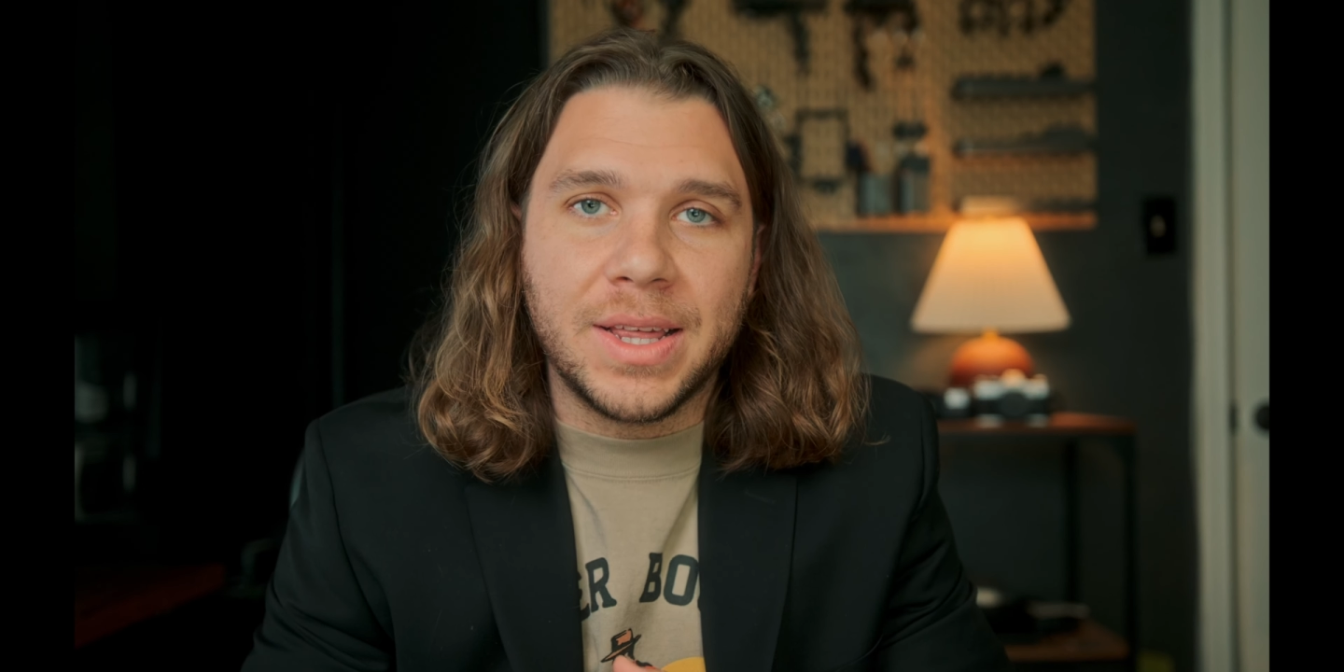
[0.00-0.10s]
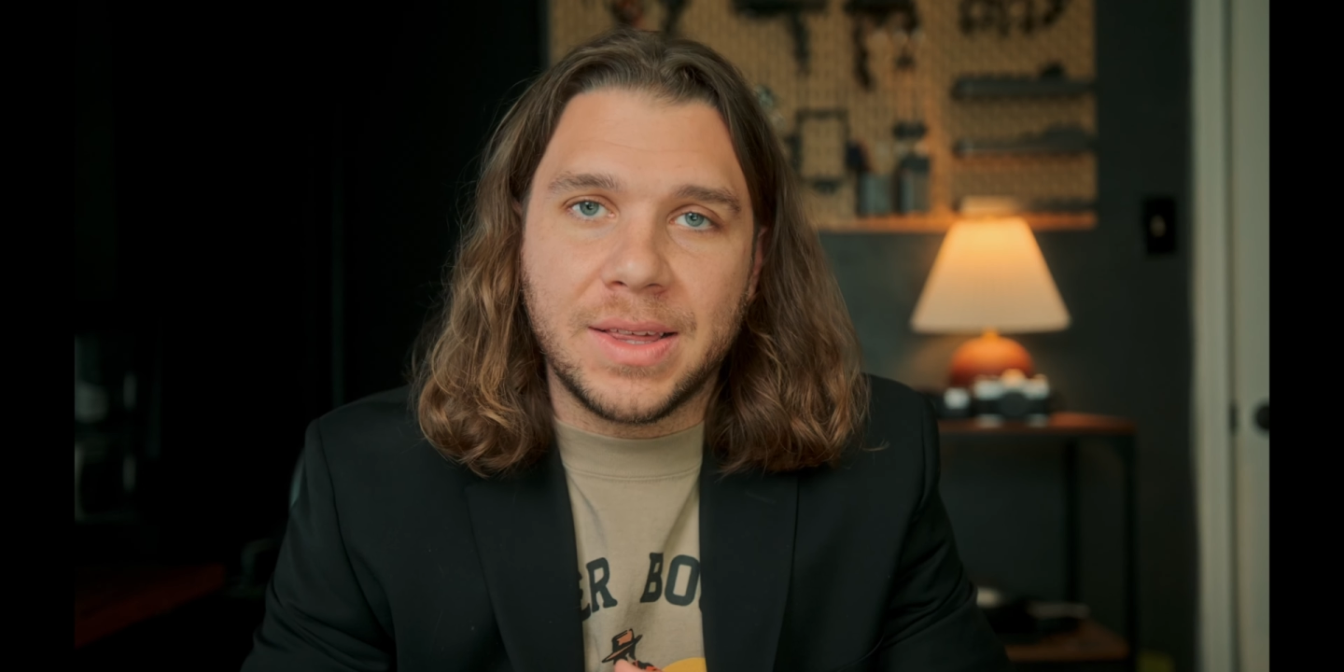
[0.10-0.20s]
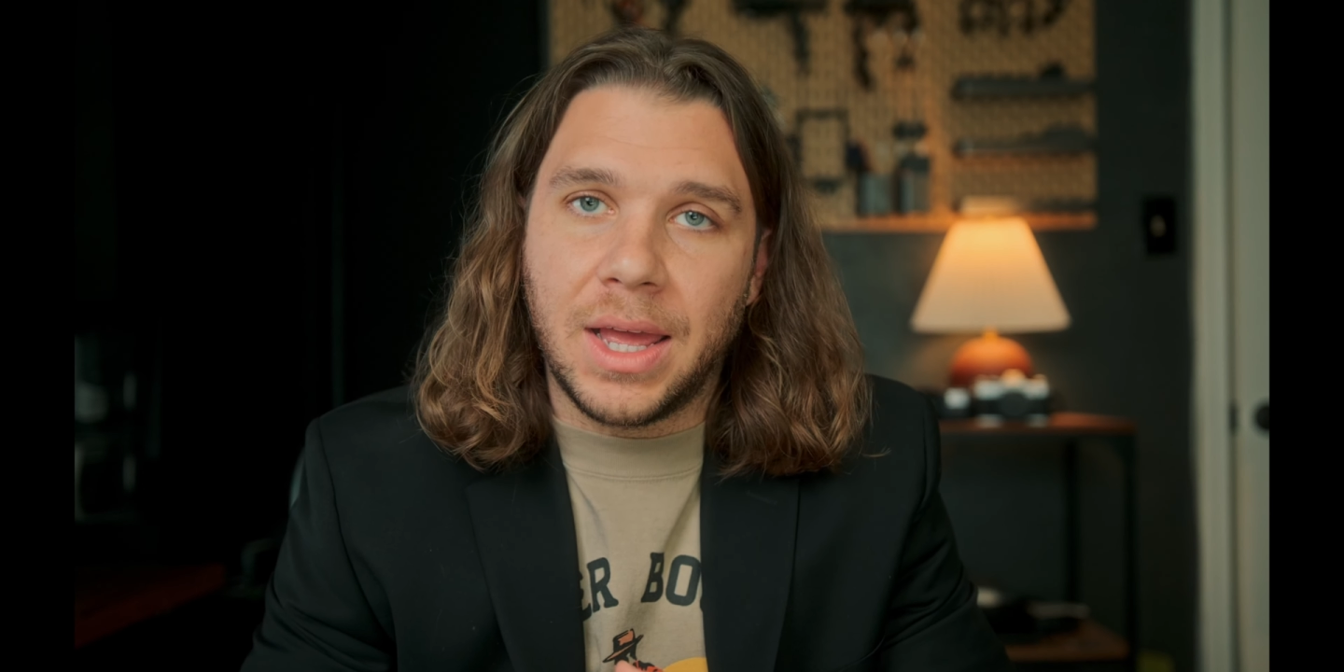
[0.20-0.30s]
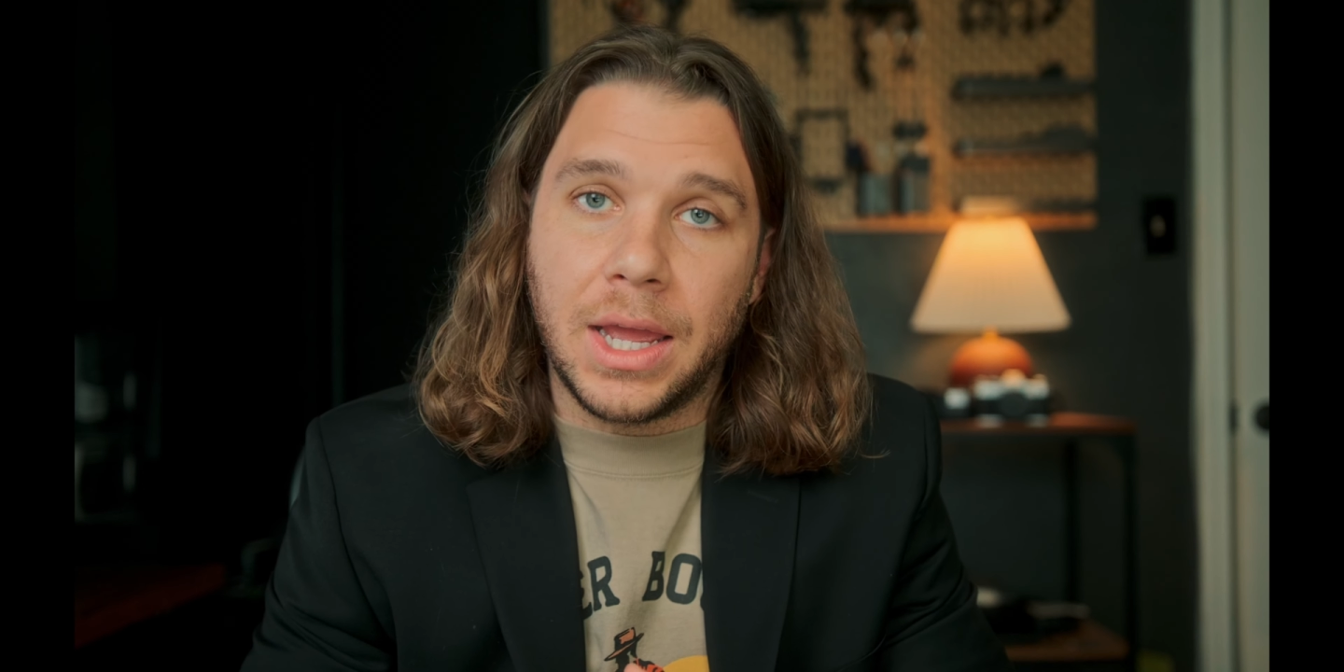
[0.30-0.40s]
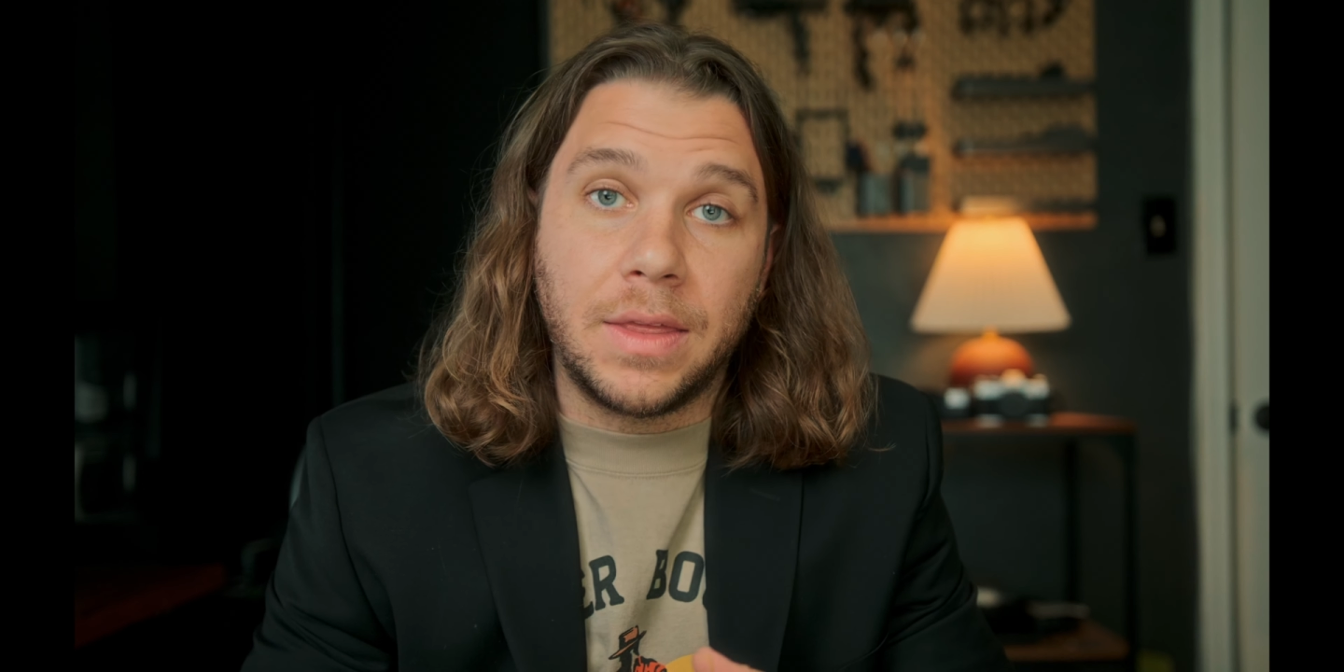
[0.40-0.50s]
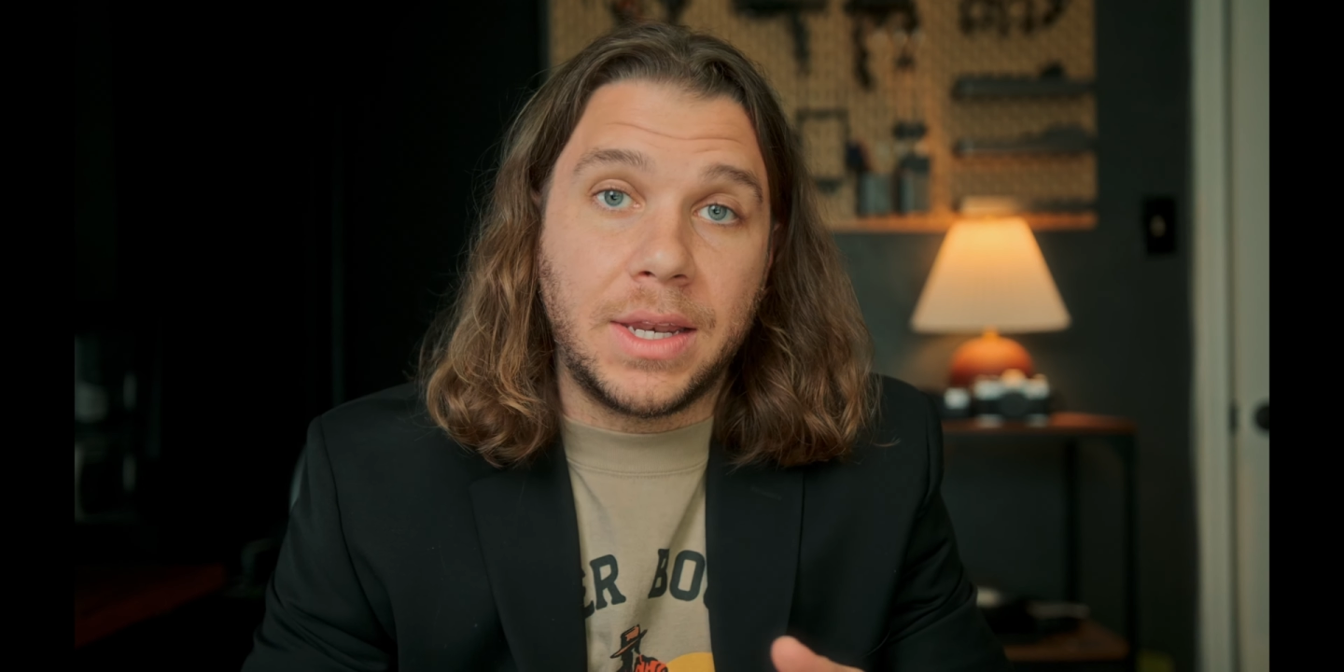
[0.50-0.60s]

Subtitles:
is like the